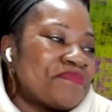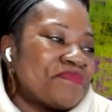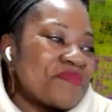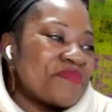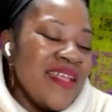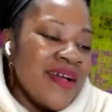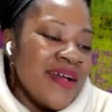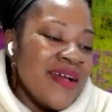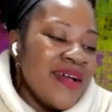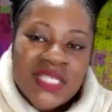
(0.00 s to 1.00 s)
Lucy
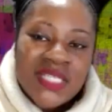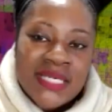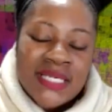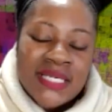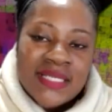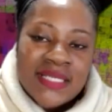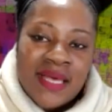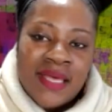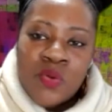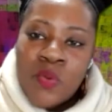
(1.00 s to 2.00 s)
is an
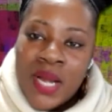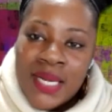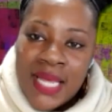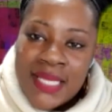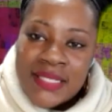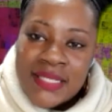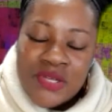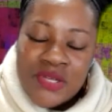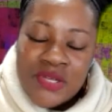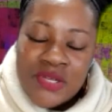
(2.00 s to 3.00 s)
organizer, an
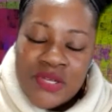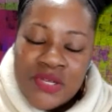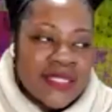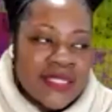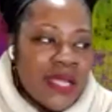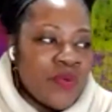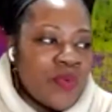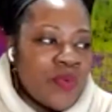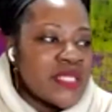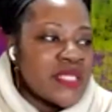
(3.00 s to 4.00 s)
anti-racist
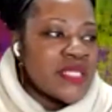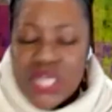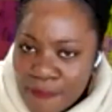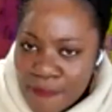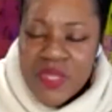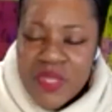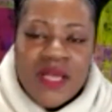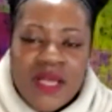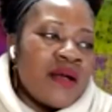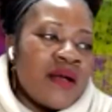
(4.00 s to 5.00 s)
educator.
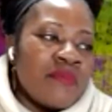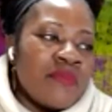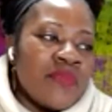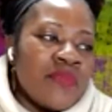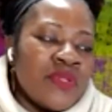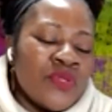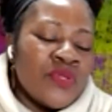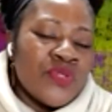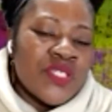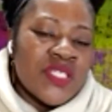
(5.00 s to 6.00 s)
Lucy's
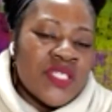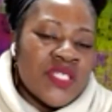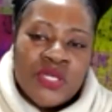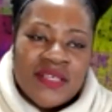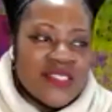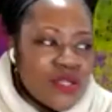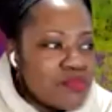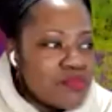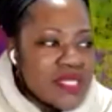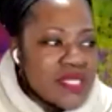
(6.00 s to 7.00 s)
building a consulting
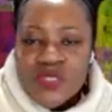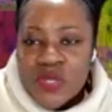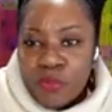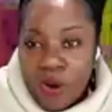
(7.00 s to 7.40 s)
business with her